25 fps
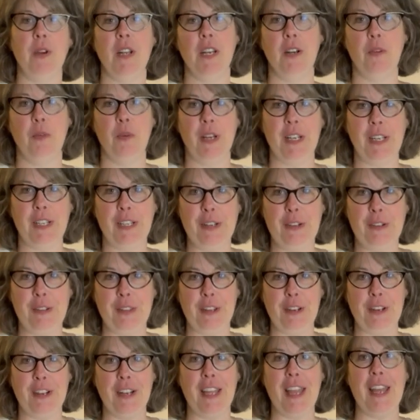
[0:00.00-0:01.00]
We don't want to go
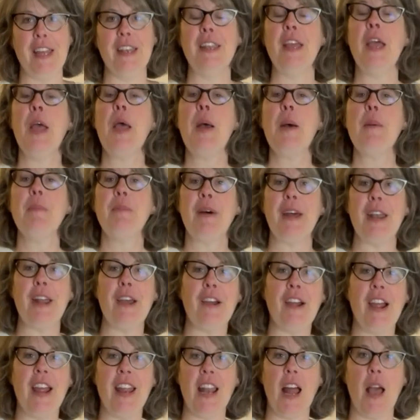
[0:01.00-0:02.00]
there again. But all
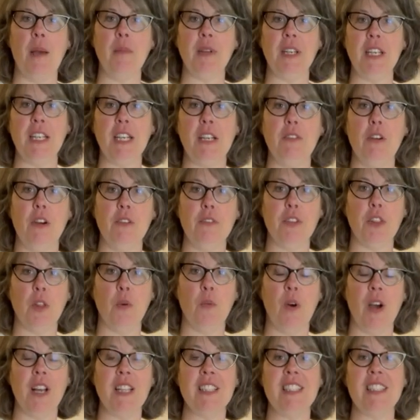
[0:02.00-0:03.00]
right, I'm going to go over the
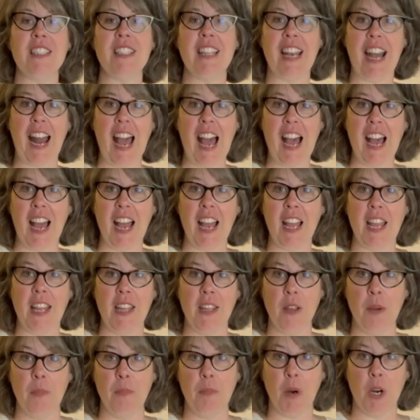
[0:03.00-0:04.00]
ones that
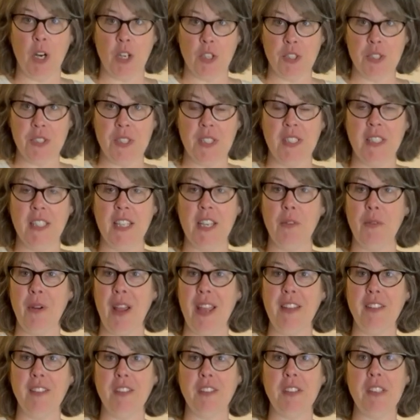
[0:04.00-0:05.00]
I personally
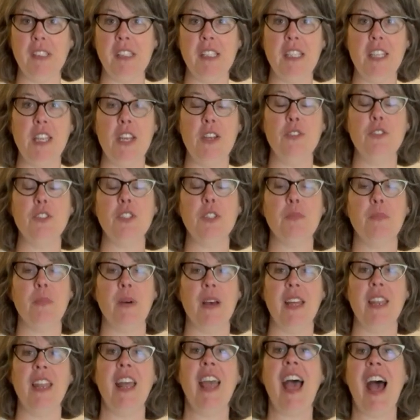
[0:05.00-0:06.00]
regularly use,
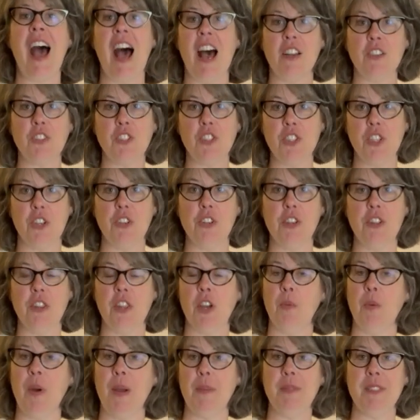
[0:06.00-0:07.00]
but I'll show you
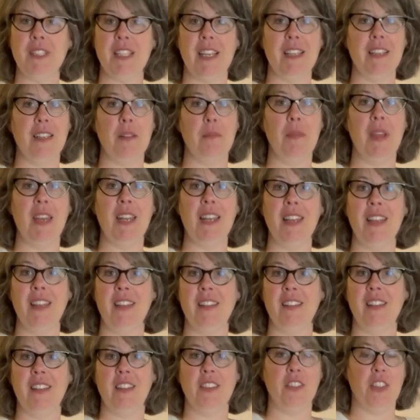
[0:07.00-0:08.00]
their website in a
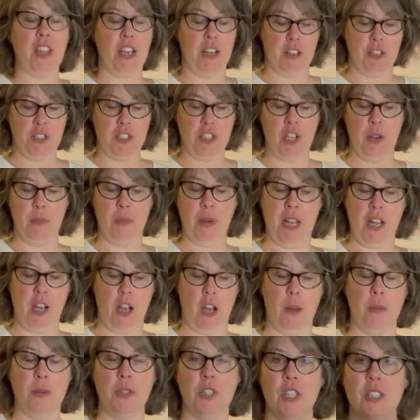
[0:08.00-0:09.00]
minute. There are so many
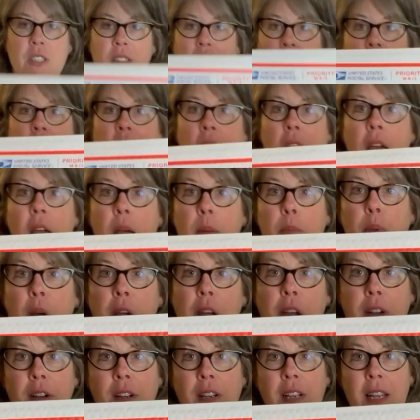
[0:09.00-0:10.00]
options.
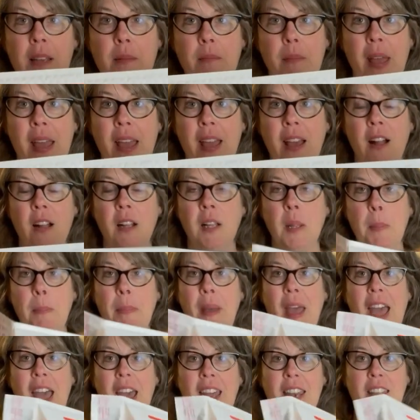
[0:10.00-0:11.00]
Priority mail,
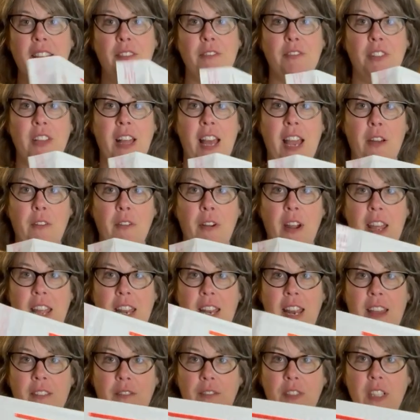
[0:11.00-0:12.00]
padded flat
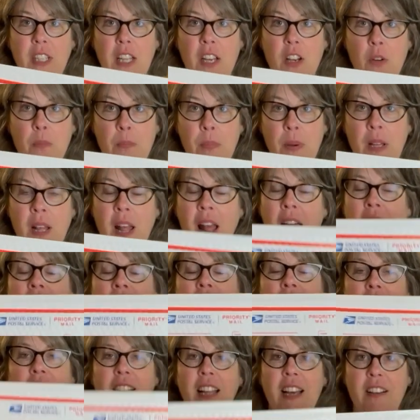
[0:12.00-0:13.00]
rate envelope.
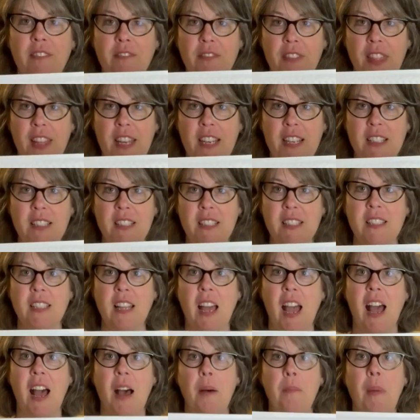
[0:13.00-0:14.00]
Love this.
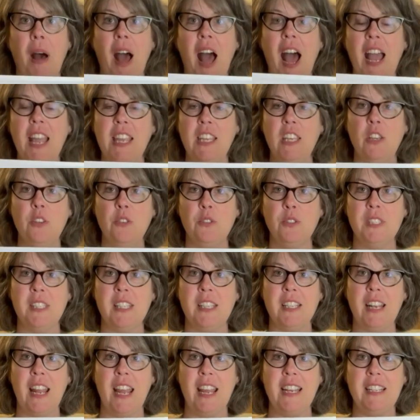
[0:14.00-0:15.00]
Um, I use
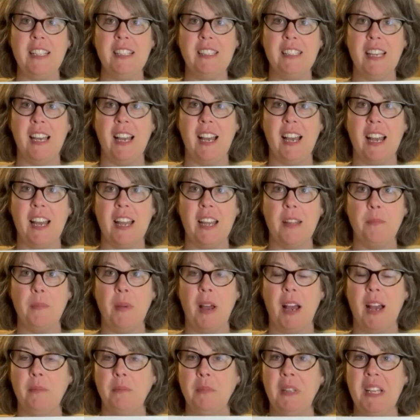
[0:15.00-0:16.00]
it anytime
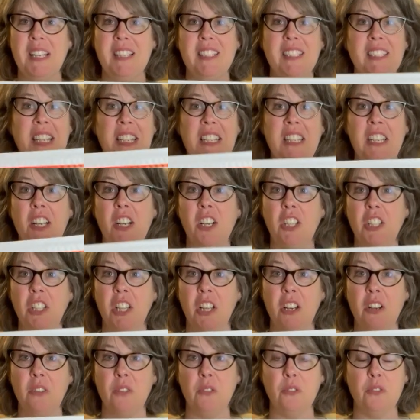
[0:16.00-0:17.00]
I'm like sending
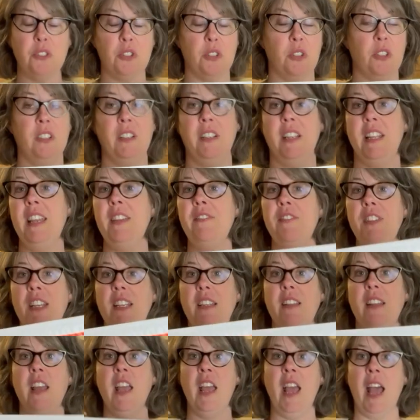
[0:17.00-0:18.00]
clothes or
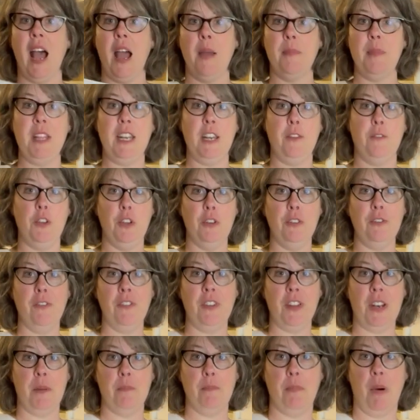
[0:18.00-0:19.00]
even, I mean, if you can
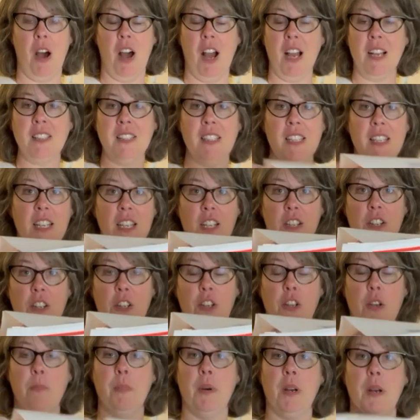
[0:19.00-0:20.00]
fit a box in here,
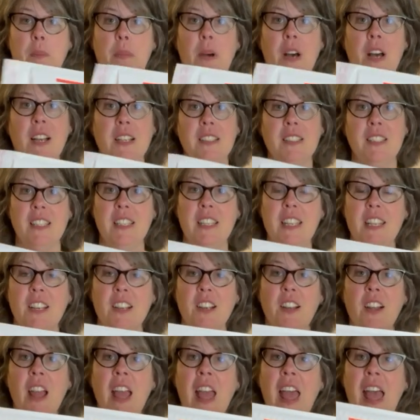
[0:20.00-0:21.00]
you can put a box in
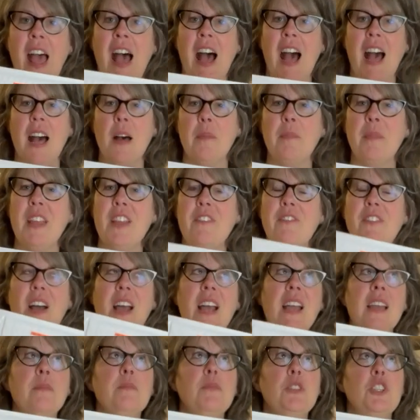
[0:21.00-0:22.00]
here. Um, if
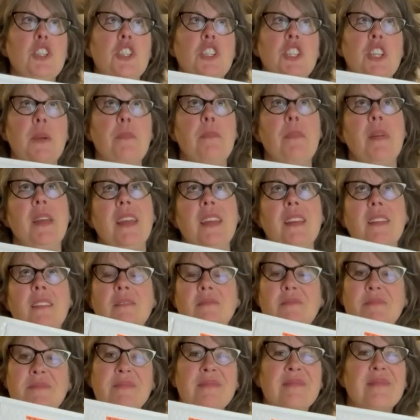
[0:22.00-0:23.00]
I'm
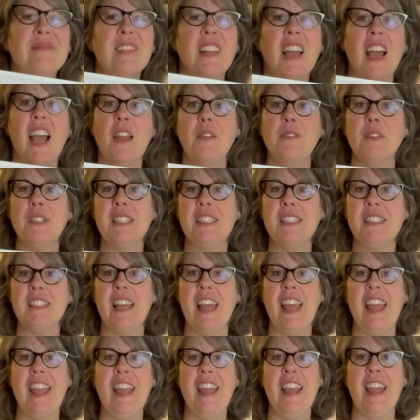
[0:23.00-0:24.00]
shipping, I would
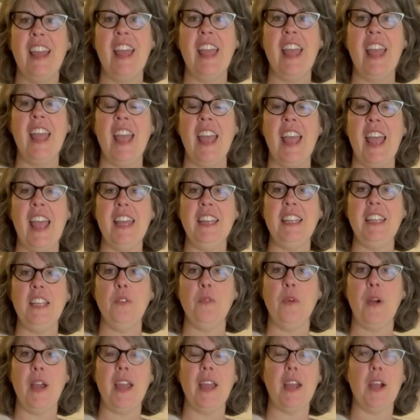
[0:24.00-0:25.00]
say
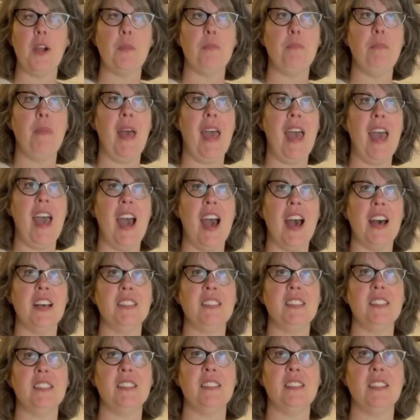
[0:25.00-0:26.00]
anywhere
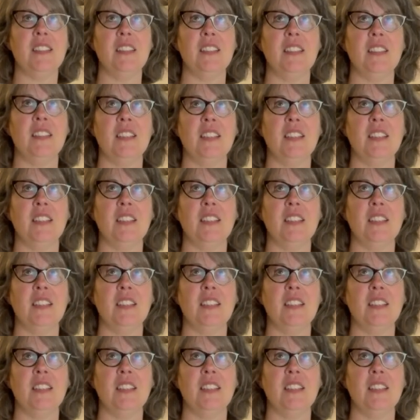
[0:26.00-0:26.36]
past